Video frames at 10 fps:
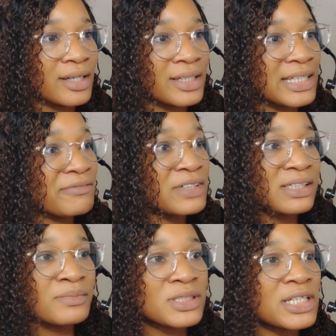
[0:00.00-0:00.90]
it
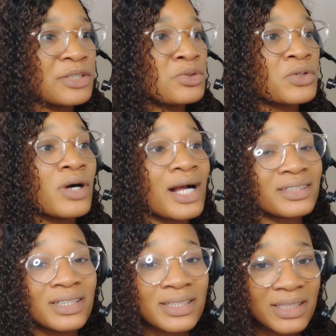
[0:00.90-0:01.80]
definitely means that you are not
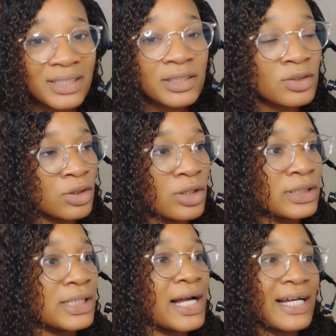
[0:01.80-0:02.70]
actually seeing it
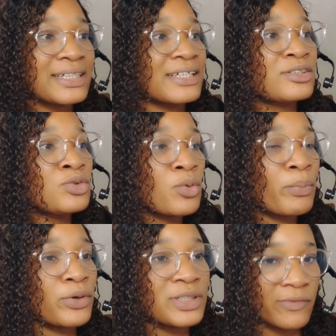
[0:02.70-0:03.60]
clearly, and there's no
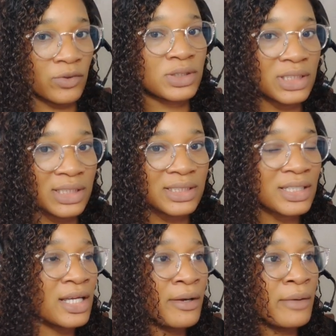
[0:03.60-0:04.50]
point forcing
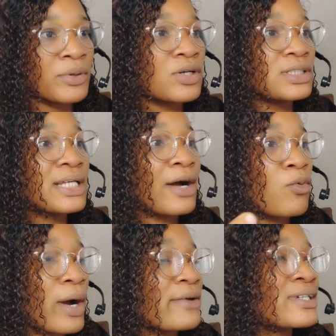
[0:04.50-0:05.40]
it, because they
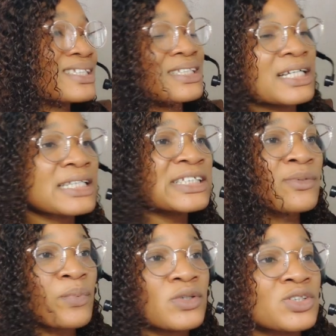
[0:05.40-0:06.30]
are quite resistance and
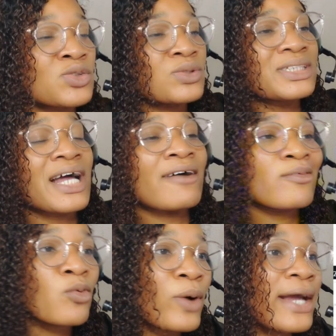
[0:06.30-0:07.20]
support zones. They
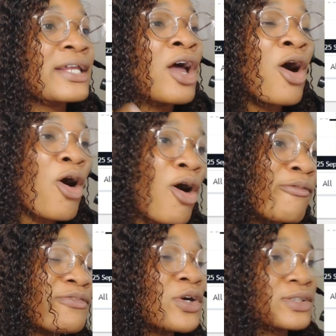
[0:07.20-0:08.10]
are quite
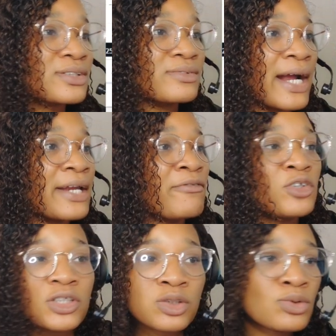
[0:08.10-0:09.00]
obvious, right? If
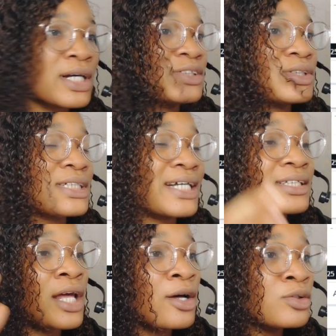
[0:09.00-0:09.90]
you just look at your
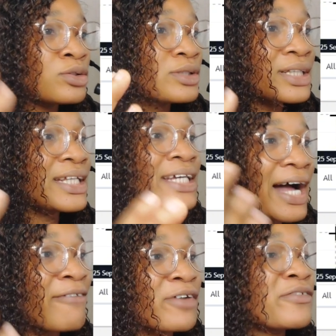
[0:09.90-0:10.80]
chart, they
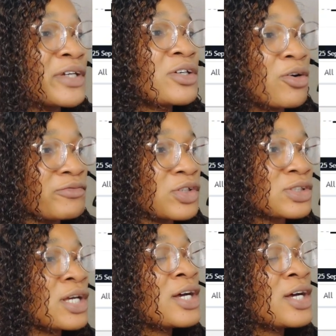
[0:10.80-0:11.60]
are very, very obvious.